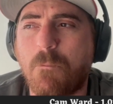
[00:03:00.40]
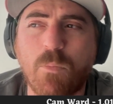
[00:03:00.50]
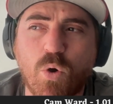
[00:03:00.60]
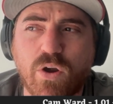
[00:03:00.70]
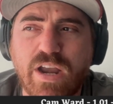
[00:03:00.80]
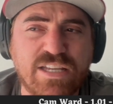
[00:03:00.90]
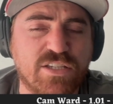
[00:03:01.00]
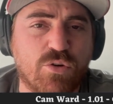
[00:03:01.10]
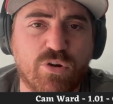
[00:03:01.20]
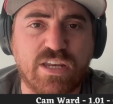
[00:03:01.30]
more
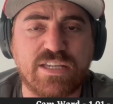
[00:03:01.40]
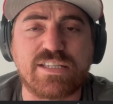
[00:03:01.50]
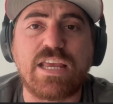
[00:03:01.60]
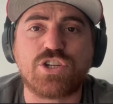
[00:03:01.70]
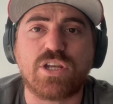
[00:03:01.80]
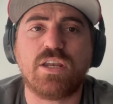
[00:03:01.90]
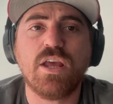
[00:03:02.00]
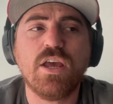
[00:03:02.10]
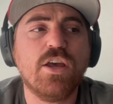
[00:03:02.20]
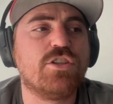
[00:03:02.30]
as an organization
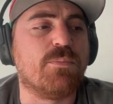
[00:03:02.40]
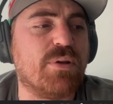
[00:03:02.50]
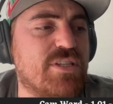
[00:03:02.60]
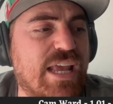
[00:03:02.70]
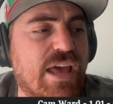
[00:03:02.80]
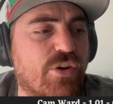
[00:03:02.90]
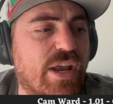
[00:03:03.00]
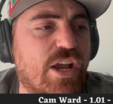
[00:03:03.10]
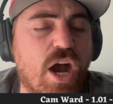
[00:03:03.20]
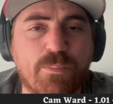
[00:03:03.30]
to put together
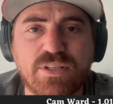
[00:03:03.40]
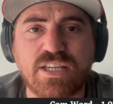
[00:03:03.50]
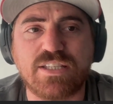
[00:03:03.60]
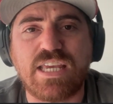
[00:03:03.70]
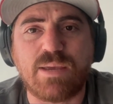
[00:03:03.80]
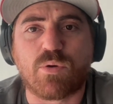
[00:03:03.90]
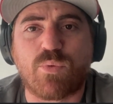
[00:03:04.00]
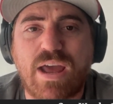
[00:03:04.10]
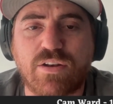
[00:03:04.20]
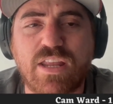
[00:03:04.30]
a competent team
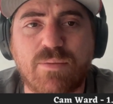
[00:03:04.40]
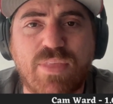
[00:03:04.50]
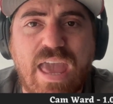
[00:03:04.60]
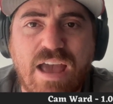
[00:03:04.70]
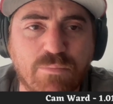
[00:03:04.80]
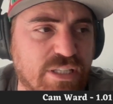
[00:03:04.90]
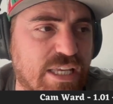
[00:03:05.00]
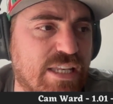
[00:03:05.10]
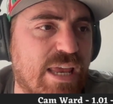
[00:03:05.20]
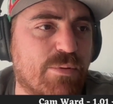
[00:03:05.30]
around him. They have
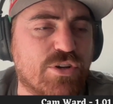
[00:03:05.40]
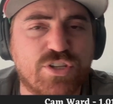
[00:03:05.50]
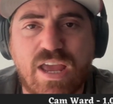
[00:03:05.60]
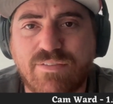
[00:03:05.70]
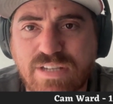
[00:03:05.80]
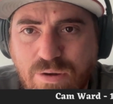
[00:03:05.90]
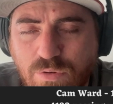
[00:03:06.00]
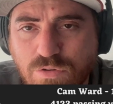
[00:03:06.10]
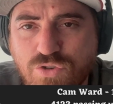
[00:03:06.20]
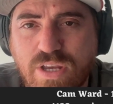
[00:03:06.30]
Malik Neighbors, you have
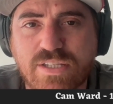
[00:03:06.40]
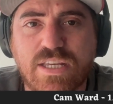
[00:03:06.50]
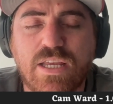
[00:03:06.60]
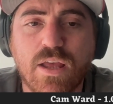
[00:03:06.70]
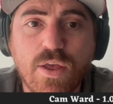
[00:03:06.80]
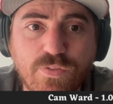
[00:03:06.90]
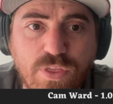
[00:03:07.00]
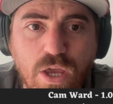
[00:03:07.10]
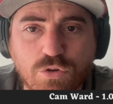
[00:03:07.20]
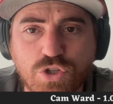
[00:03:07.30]
Tyrone Tracy,
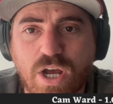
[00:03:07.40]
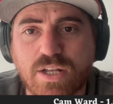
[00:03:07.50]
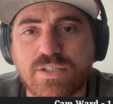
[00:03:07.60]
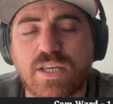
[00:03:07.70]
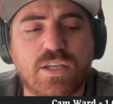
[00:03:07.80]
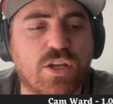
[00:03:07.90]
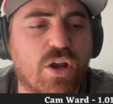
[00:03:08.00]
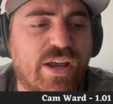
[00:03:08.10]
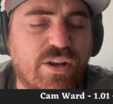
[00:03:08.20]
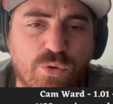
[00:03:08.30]
Theo Johnson.
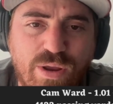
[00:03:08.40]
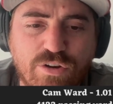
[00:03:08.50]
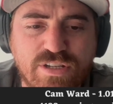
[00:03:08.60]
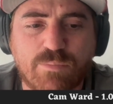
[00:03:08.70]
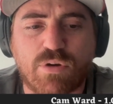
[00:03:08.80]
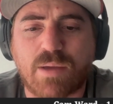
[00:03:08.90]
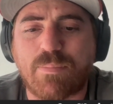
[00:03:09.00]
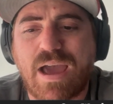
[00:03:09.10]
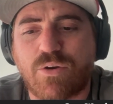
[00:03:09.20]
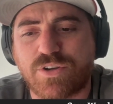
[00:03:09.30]
I know the Raiders have
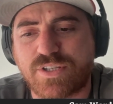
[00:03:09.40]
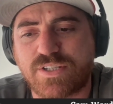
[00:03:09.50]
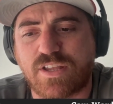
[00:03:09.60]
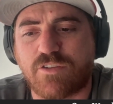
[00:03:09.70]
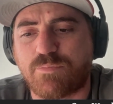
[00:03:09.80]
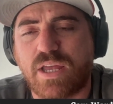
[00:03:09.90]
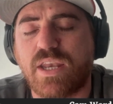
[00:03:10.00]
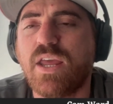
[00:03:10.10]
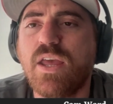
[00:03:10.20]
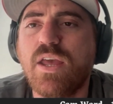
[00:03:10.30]
Brock Bowers and stuff,
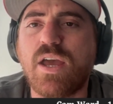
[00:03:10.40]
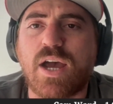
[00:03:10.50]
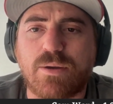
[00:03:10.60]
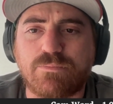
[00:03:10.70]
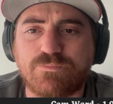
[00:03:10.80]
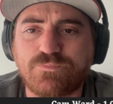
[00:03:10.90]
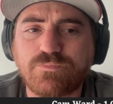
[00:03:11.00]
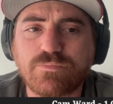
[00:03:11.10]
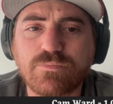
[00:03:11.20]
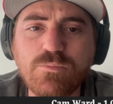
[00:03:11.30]
but
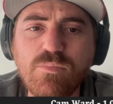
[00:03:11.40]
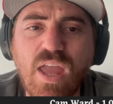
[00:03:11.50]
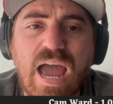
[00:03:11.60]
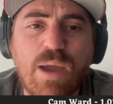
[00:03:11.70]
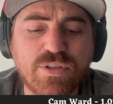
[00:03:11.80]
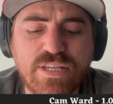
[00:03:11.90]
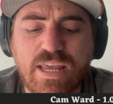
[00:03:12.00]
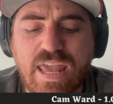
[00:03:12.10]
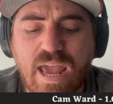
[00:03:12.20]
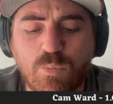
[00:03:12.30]
I would
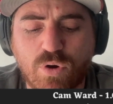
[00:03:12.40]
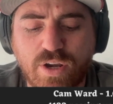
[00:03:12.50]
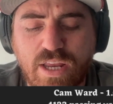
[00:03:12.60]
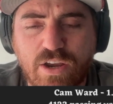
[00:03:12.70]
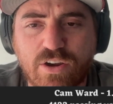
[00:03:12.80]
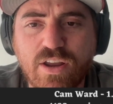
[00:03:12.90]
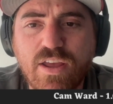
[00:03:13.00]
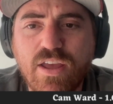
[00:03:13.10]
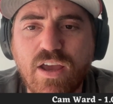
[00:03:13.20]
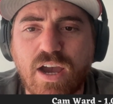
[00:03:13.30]
take Cam Ward here
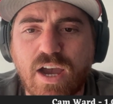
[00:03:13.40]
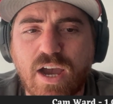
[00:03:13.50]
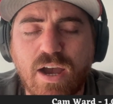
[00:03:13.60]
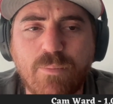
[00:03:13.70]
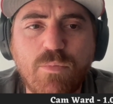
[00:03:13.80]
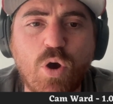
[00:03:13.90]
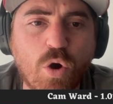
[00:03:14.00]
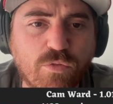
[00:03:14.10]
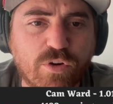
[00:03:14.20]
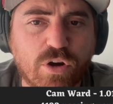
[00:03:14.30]

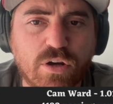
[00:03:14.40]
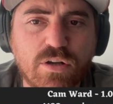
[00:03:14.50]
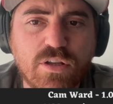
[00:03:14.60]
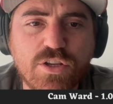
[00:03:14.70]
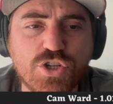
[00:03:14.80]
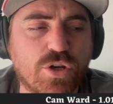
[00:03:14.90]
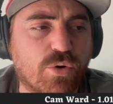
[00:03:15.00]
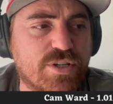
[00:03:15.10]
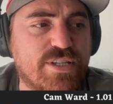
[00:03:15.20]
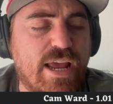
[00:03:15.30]
over
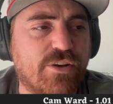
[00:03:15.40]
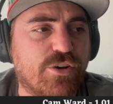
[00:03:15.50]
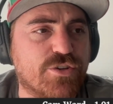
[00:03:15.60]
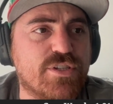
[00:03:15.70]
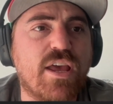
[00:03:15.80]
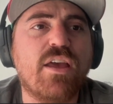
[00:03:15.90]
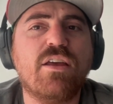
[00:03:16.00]
Shedeur Sanders